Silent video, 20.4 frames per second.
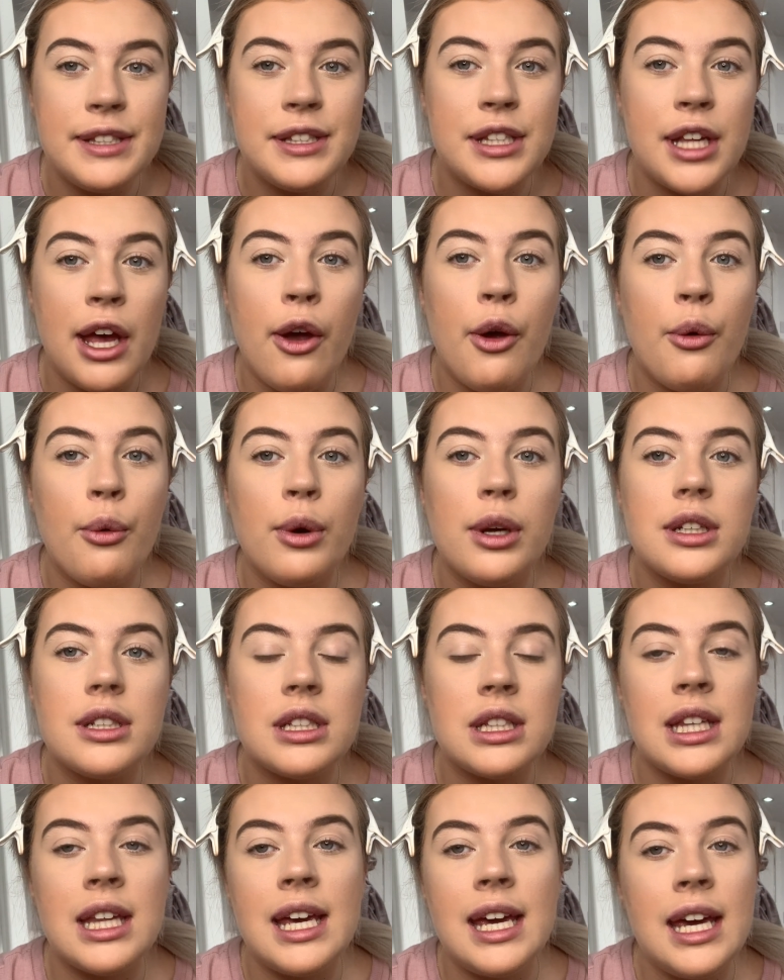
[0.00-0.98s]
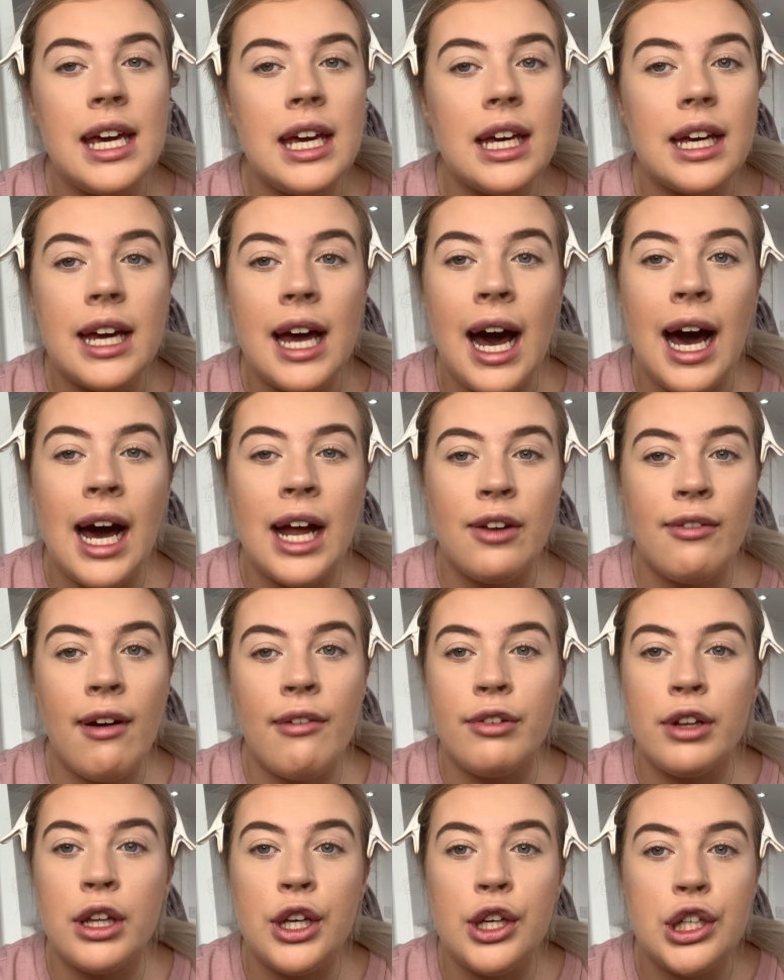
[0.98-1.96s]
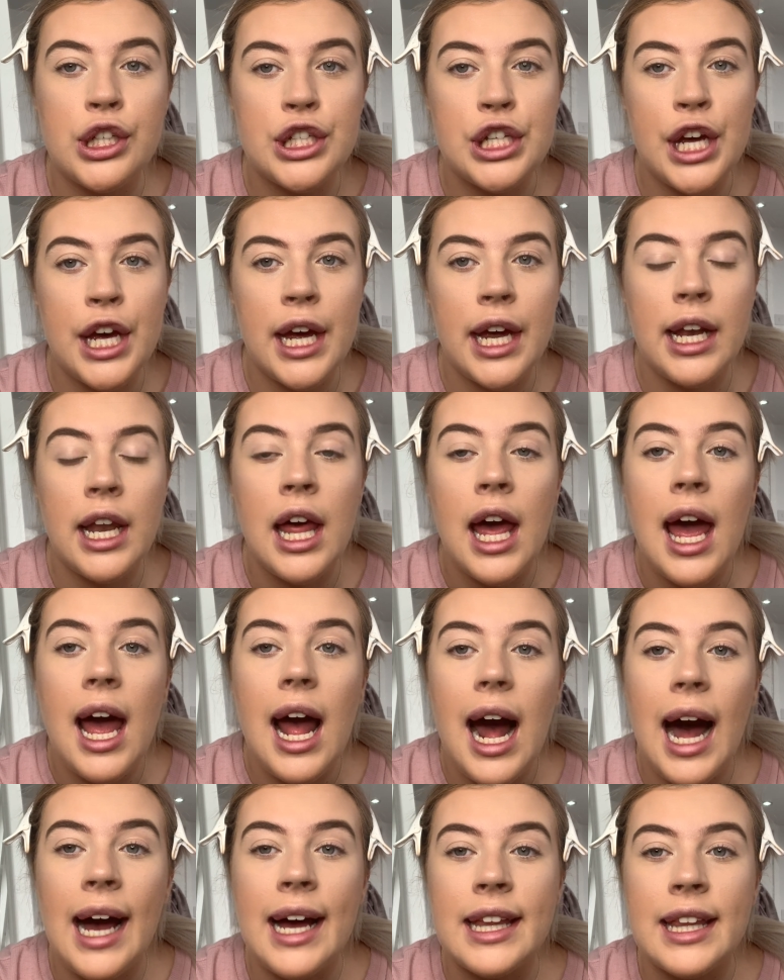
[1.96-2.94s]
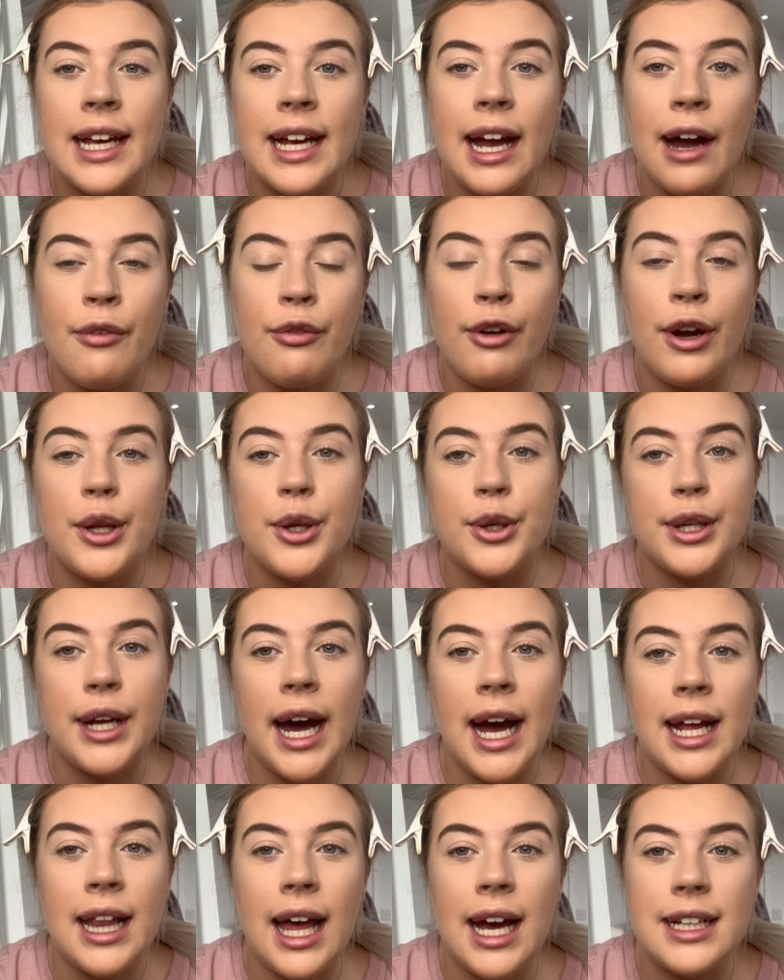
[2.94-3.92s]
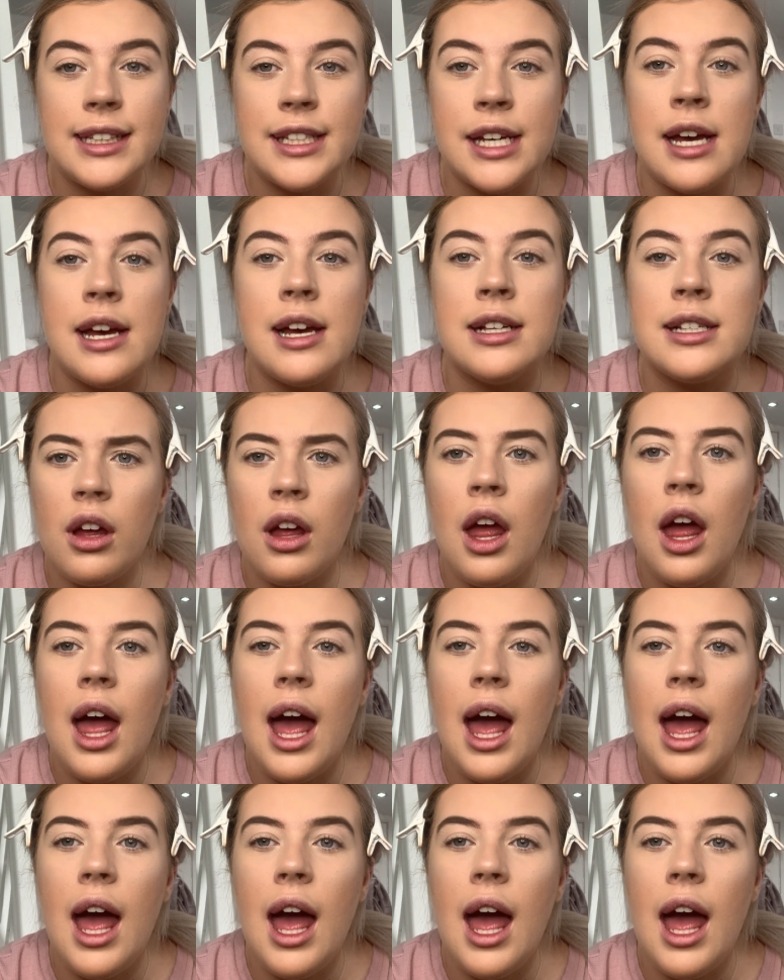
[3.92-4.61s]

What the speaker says: So Sleek and Revolution, I think, have really good highlighters.